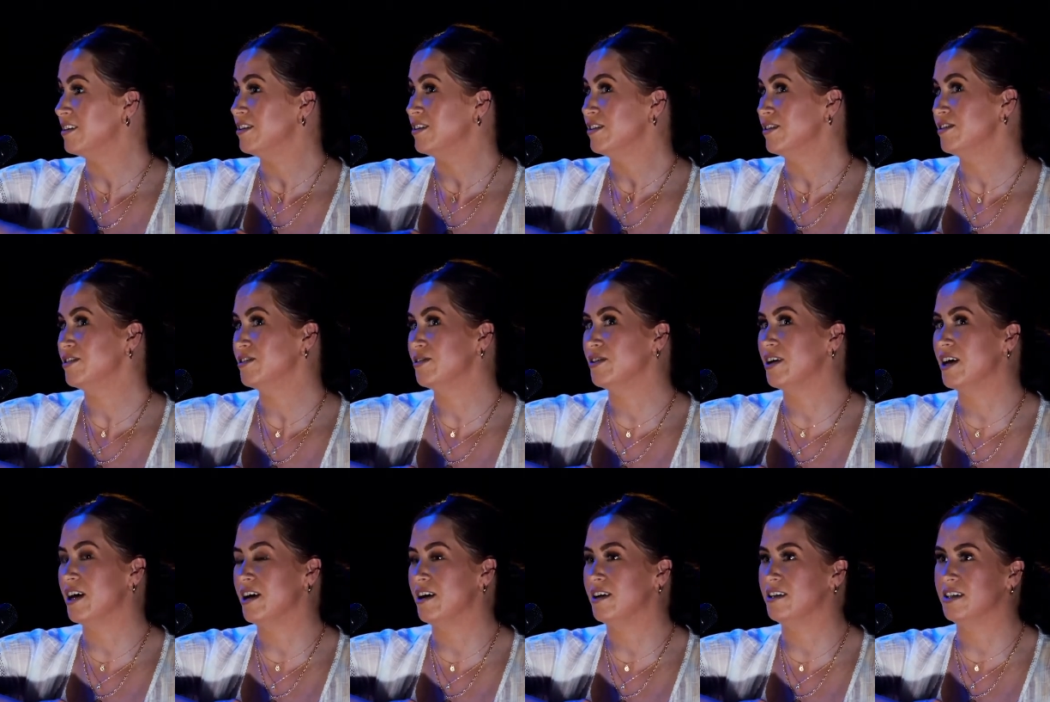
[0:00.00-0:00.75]
So
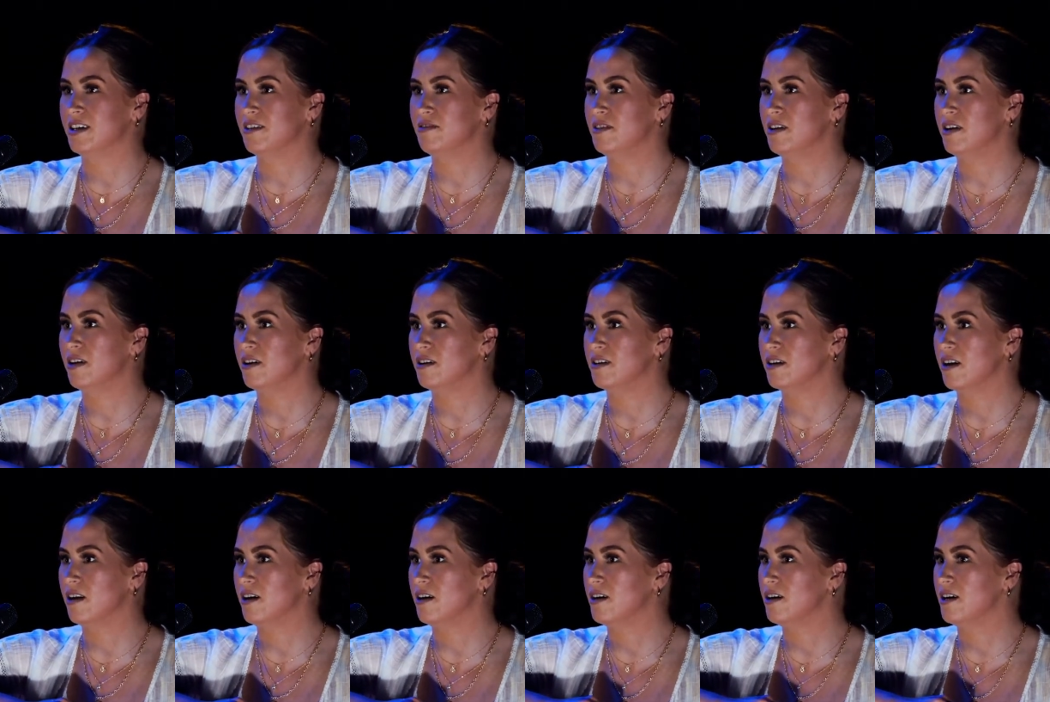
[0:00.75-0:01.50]
yeah, I definitely learned a
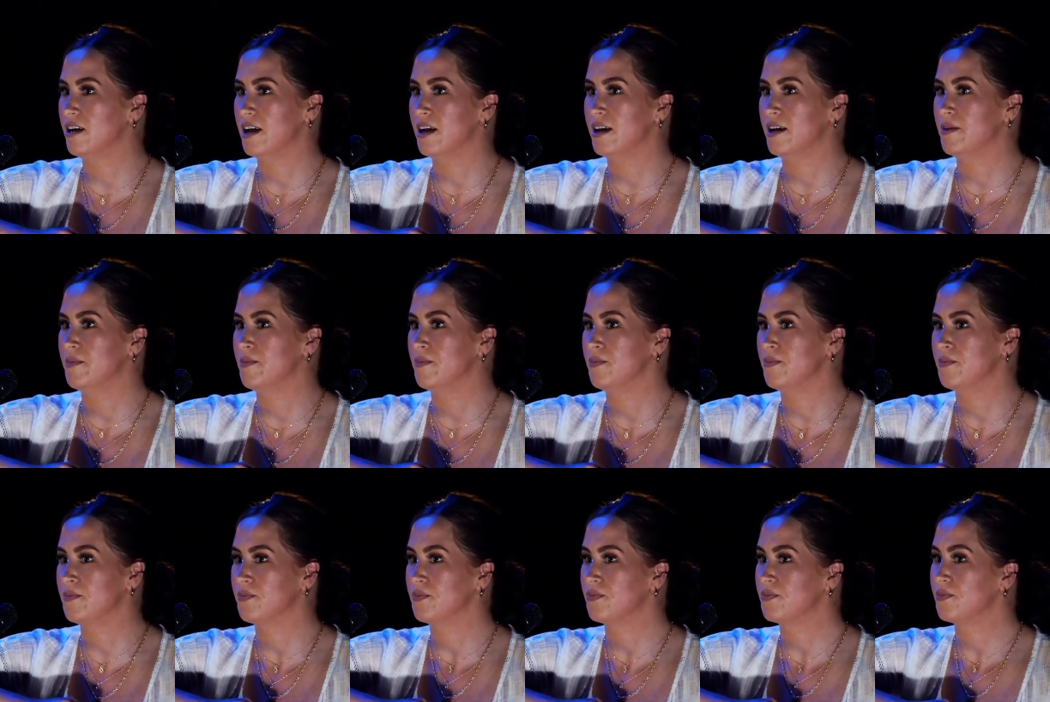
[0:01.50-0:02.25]
lot.
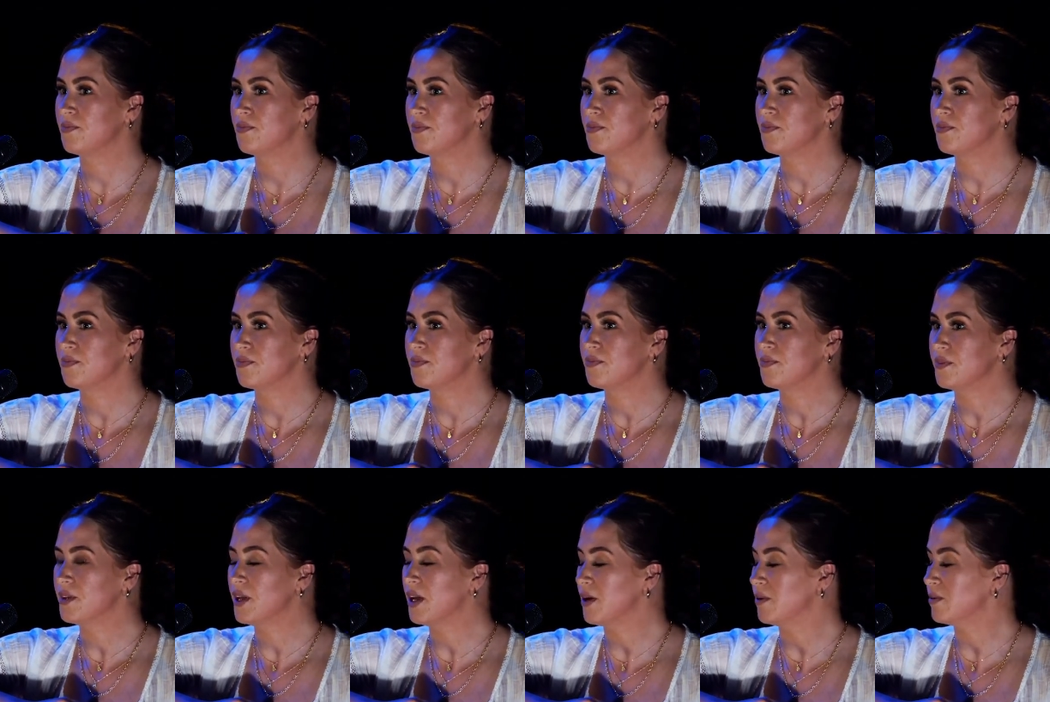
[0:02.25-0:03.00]

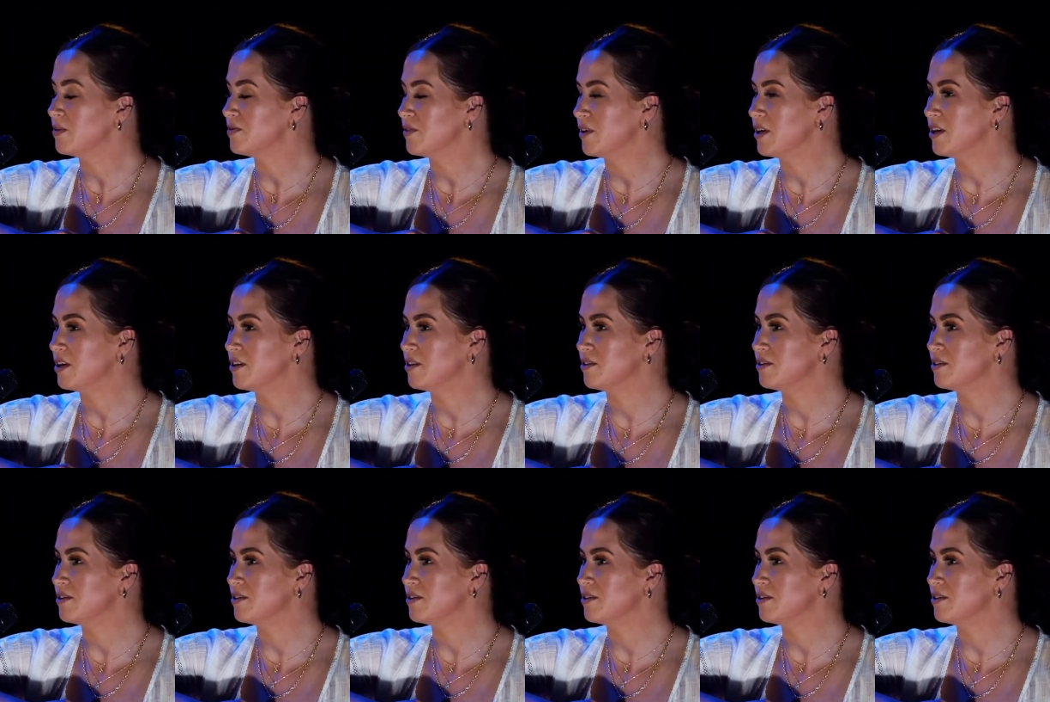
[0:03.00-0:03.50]
Yeah, it was very good.